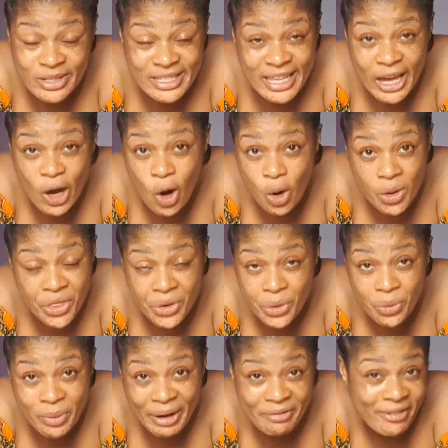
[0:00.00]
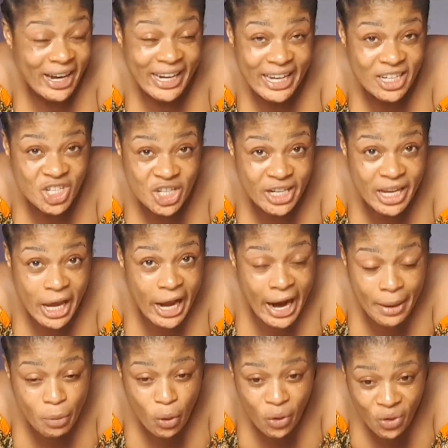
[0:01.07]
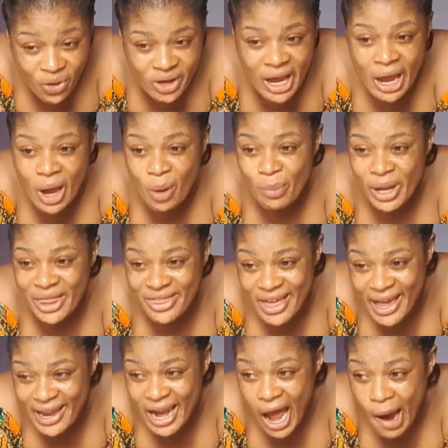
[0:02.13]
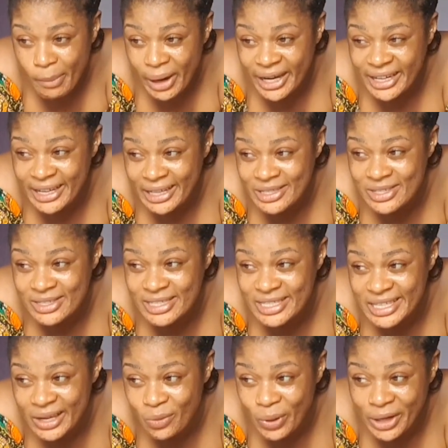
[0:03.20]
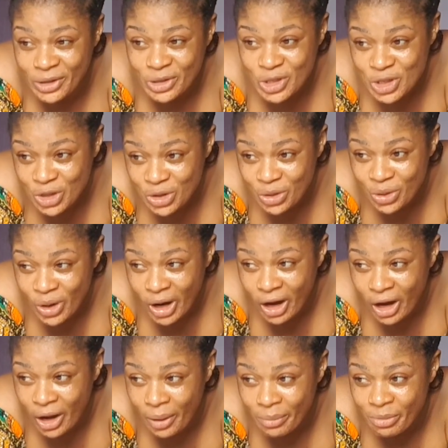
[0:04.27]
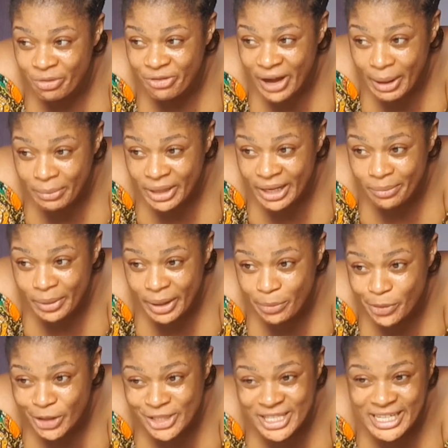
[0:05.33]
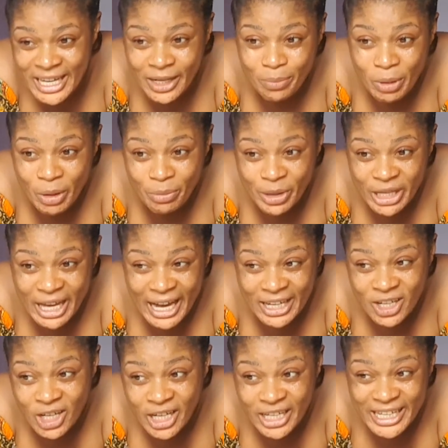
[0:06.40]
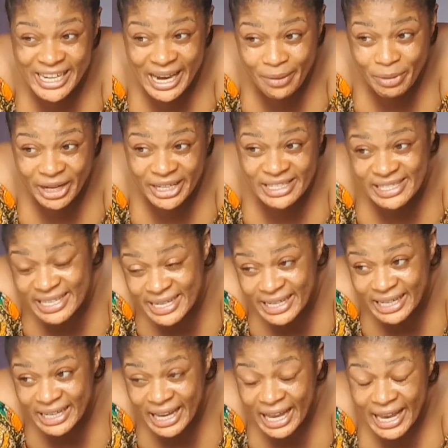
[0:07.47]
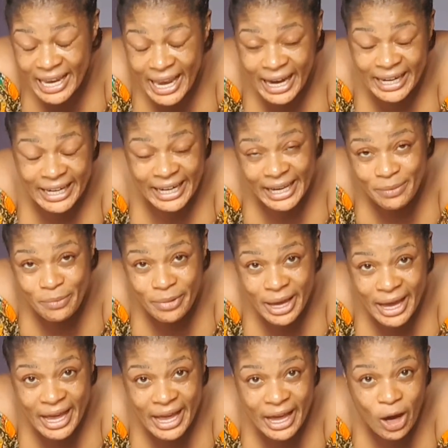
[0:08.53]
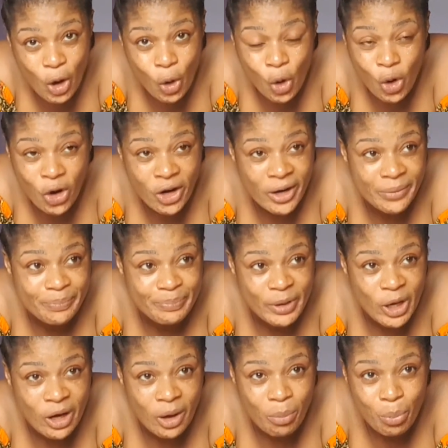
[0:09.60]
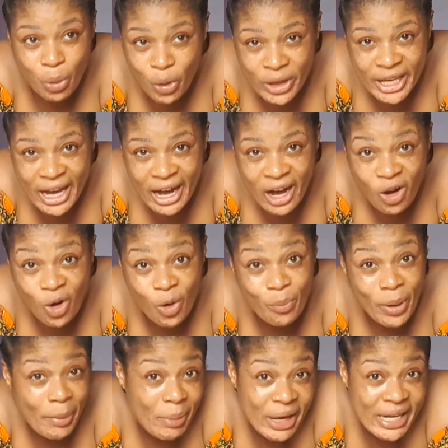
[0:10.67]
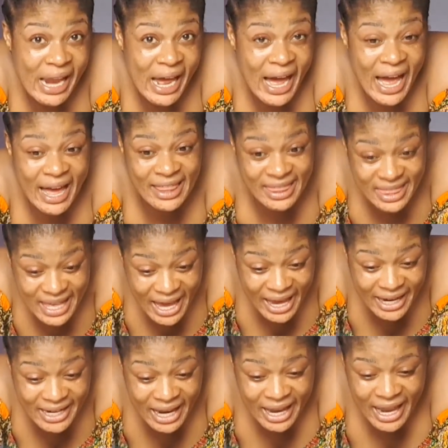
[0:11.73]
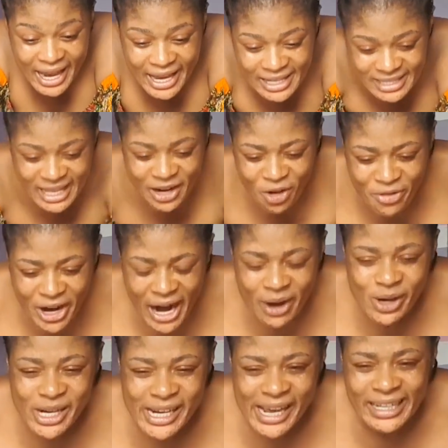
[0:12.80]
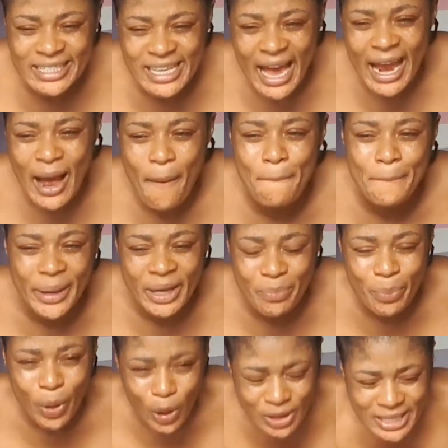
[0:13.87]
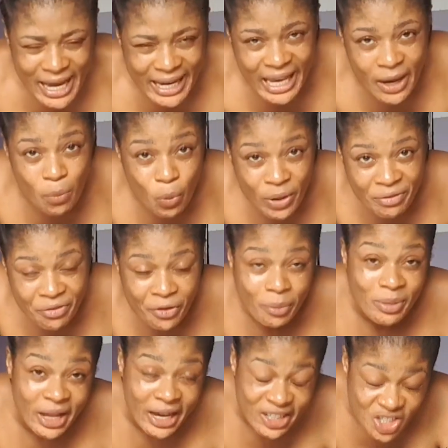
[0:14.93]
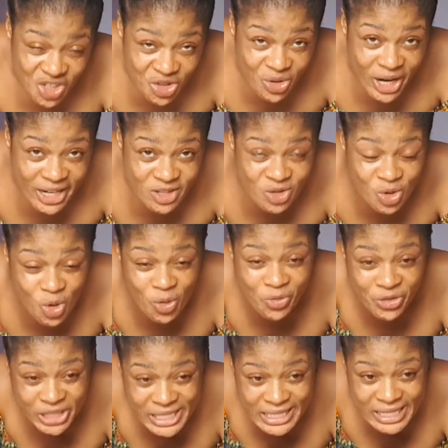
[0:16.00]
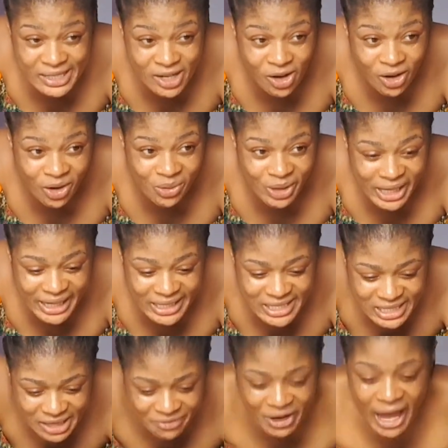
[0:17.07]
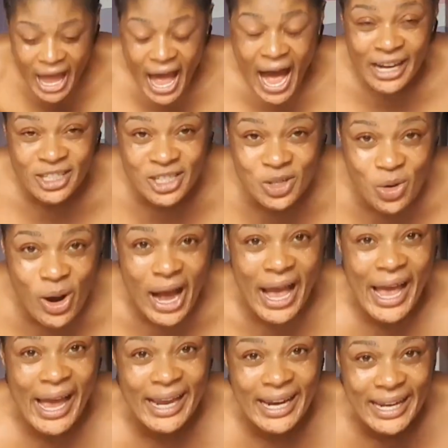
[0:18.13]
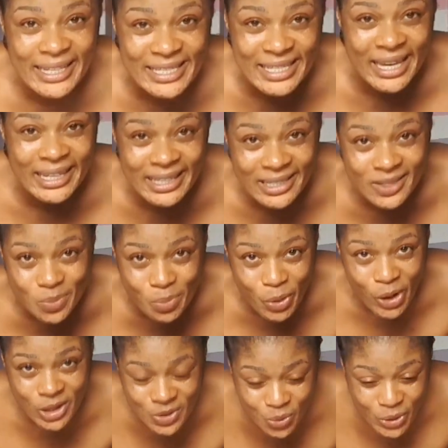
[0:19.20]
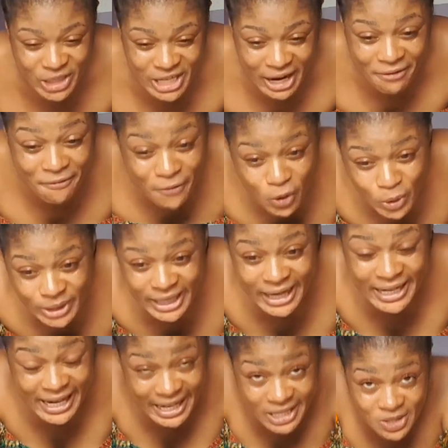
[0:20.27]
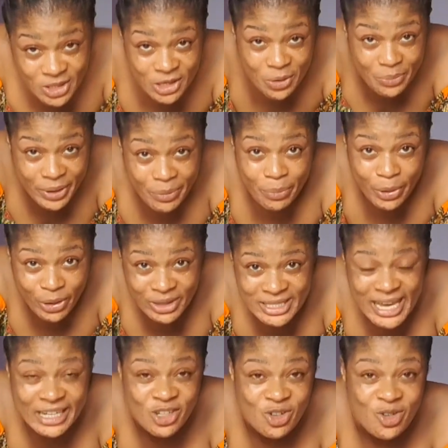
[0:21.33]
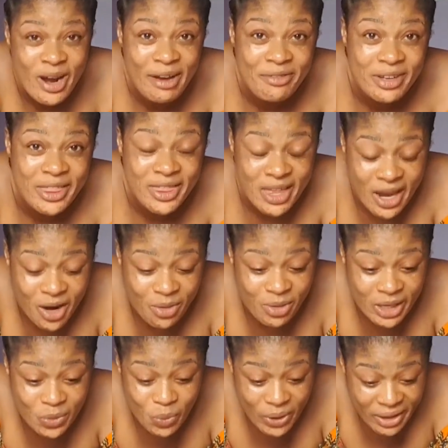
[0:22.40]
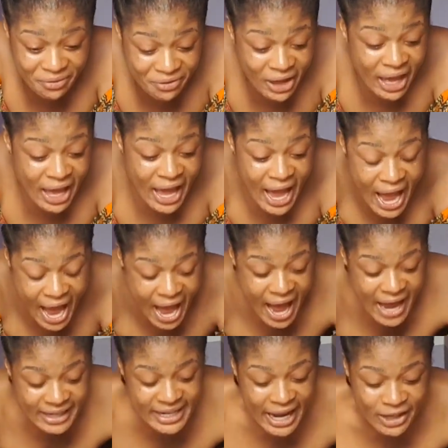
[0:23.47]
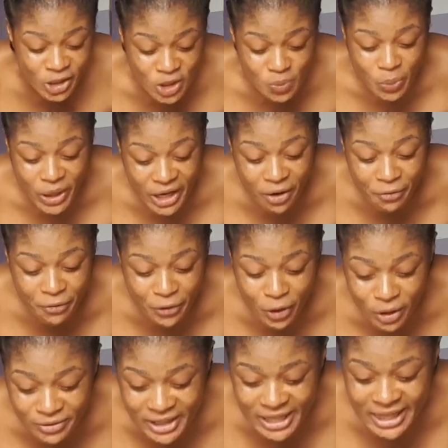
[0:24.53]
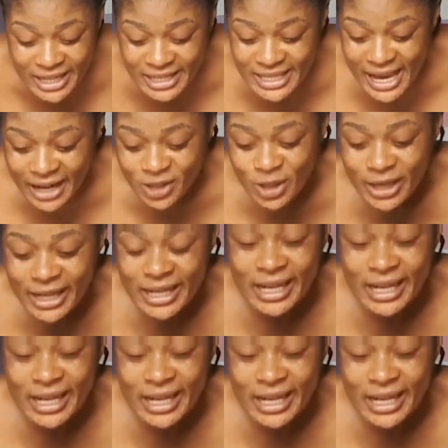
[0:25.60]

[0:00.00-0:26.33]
stay all through my vacation in Cameroon, but then I might need to see one or two family members in maybe another nearby city like Limbe or Boya or Babenda. And then instead of carrying the entire big box I came with from Nigeria to go visit a relative, I just go ahead and take this box, which I folded into the big box I traveled therein with, and I just pick a few of the things I actually